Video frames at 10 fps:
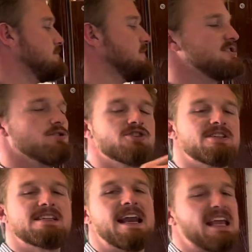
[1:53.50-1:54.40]
So it's just
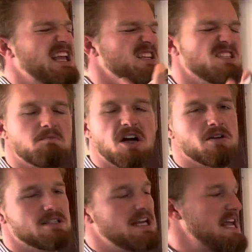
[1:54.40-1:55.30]
steady. Get some
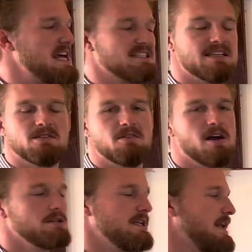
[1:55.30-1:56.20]
no's, get a yes. Get some
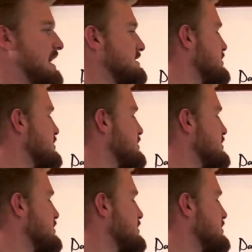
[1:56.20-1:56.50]
no's, get a yes.